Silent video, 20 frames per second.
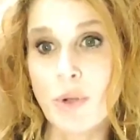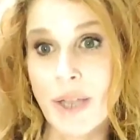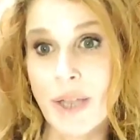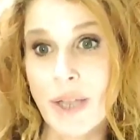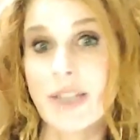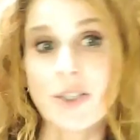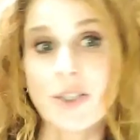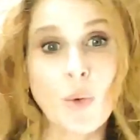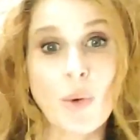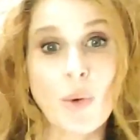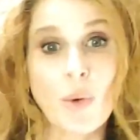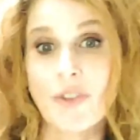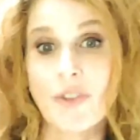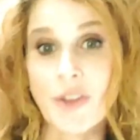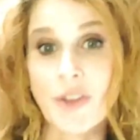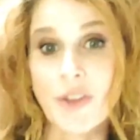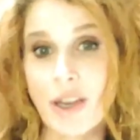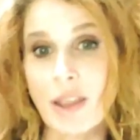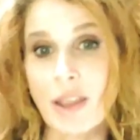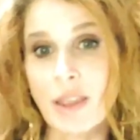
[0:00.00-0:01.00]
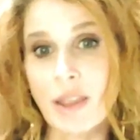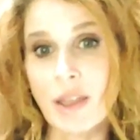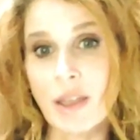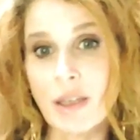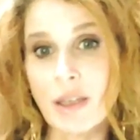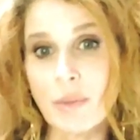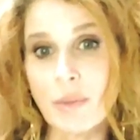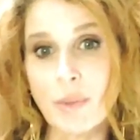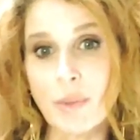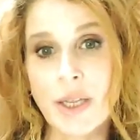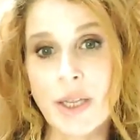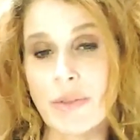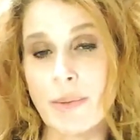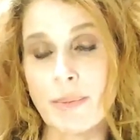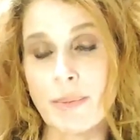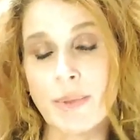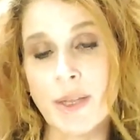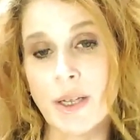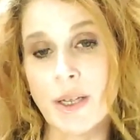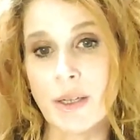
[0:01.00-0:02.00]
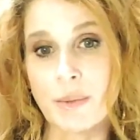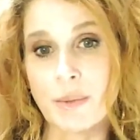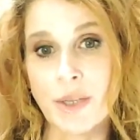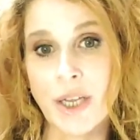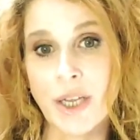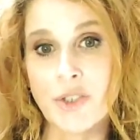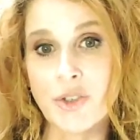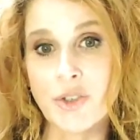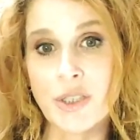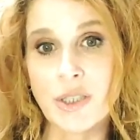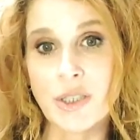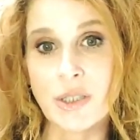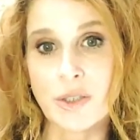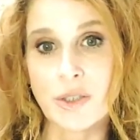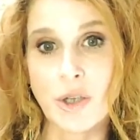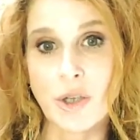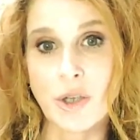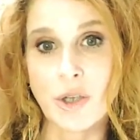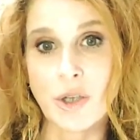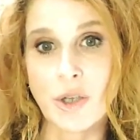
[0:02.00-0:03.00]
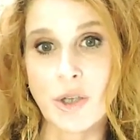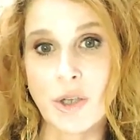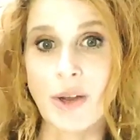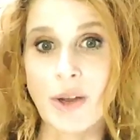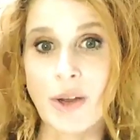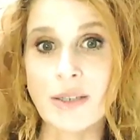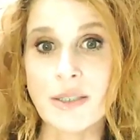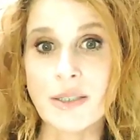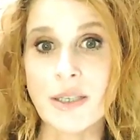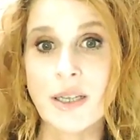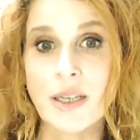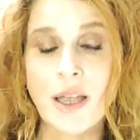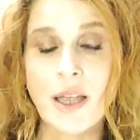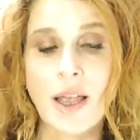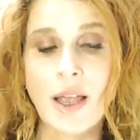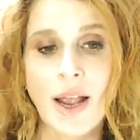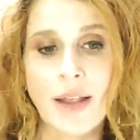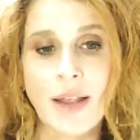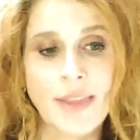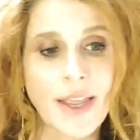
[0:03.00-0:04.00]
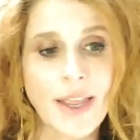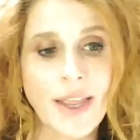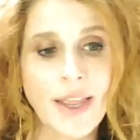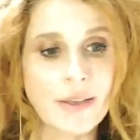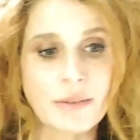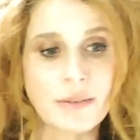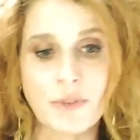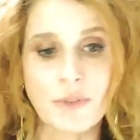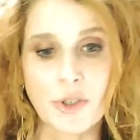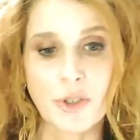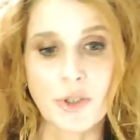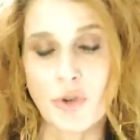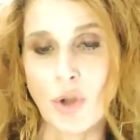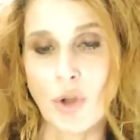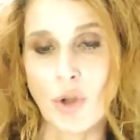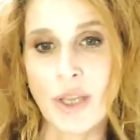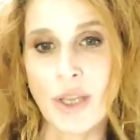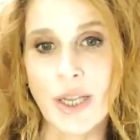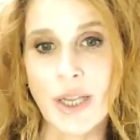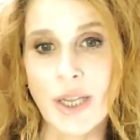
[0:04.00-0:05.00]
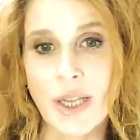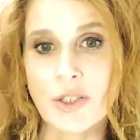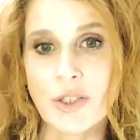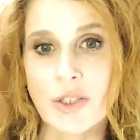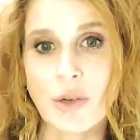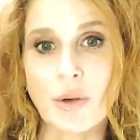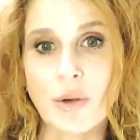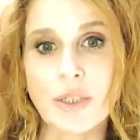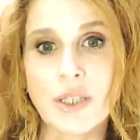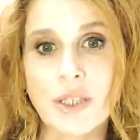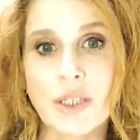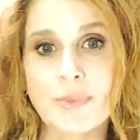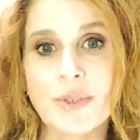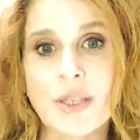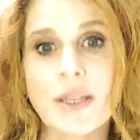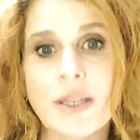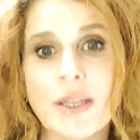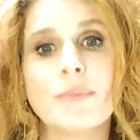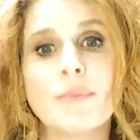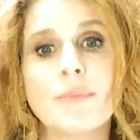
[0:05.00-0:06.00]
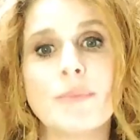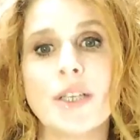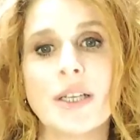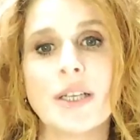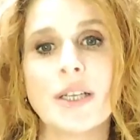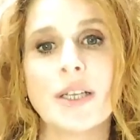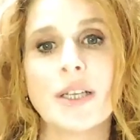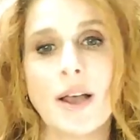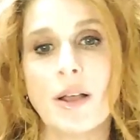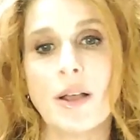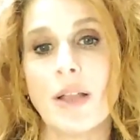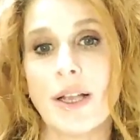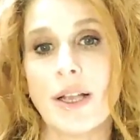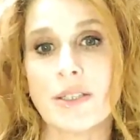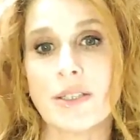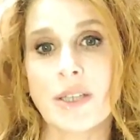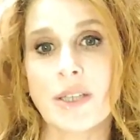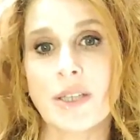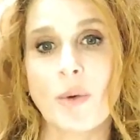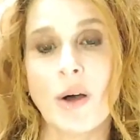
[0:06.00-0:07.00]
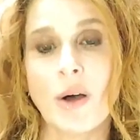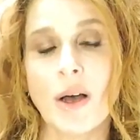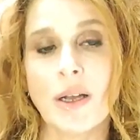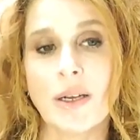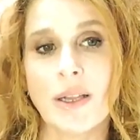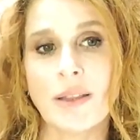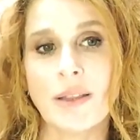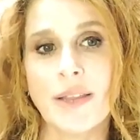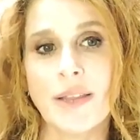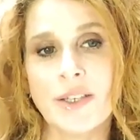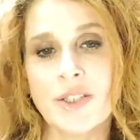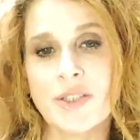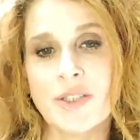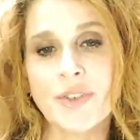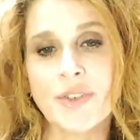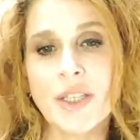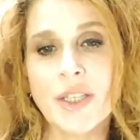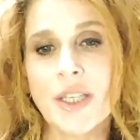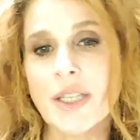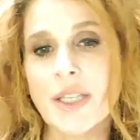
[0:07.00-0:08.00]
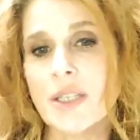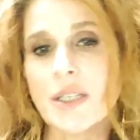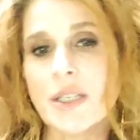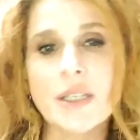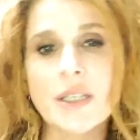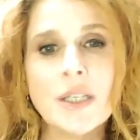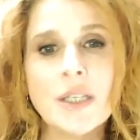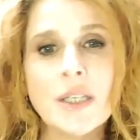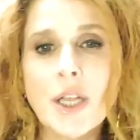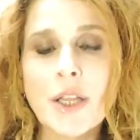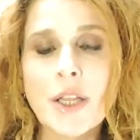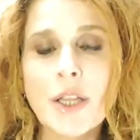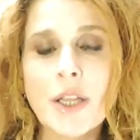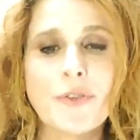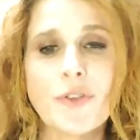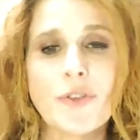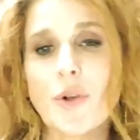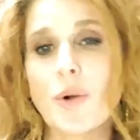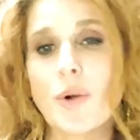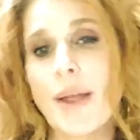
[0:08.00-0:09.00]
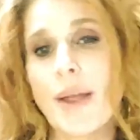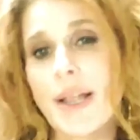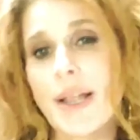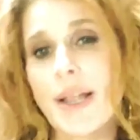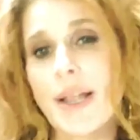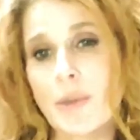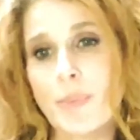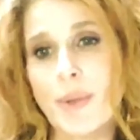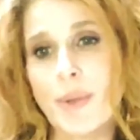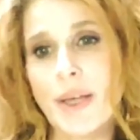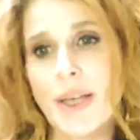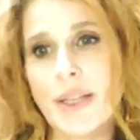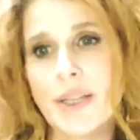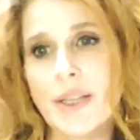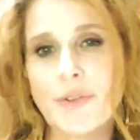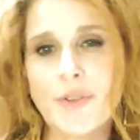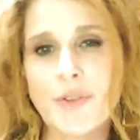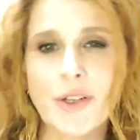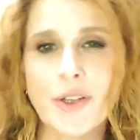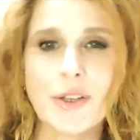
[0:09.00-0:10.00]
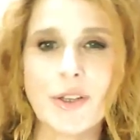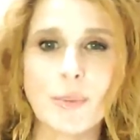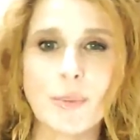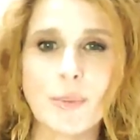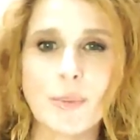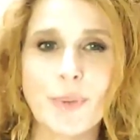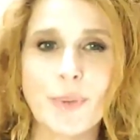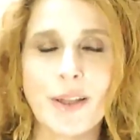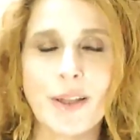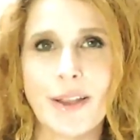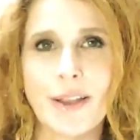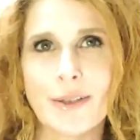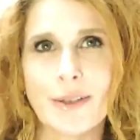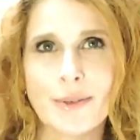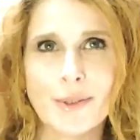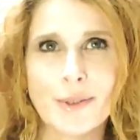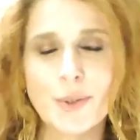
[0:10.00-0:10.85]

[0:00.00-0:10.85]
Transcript: again don't want to feel anything. We give them the nitrous, it's called Pronox, and they control it, and so it's up to them to inhale as they want, and they just feel like they they float away a little bit. You feel a little bit like